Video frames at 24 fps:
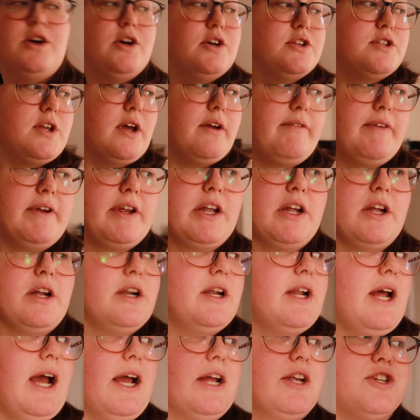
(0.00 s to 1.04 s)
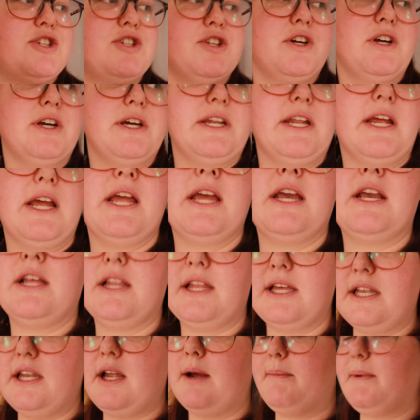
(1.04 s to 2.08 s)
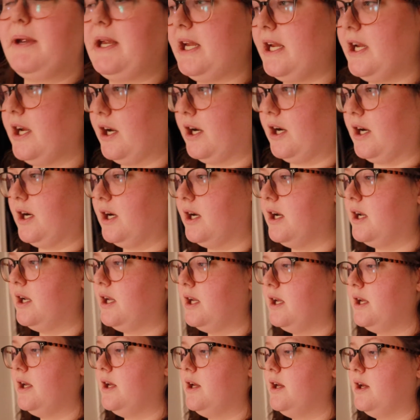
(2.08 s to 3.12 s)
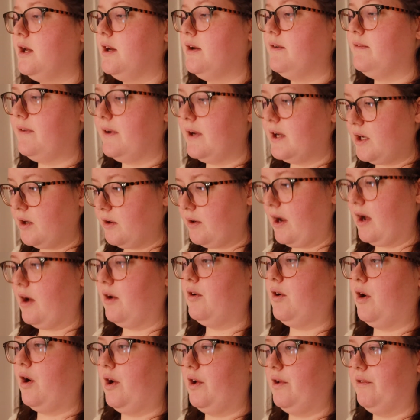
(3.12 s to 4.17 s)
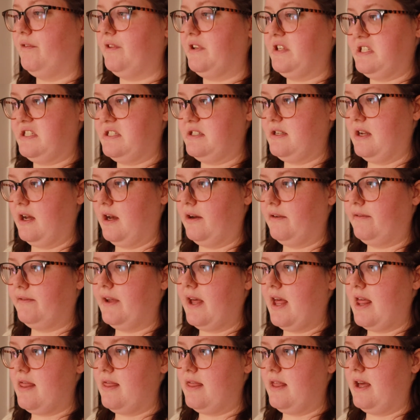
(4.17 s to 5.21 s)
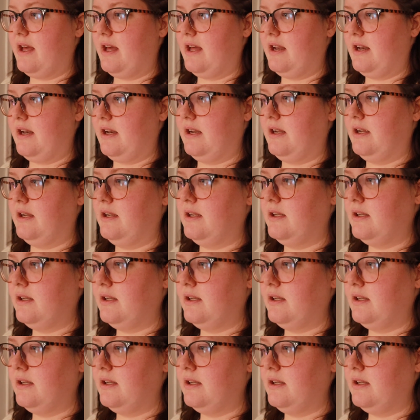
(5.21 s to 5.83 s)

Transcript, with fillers: So I figured I should clean up here, figure out all this stuff, and then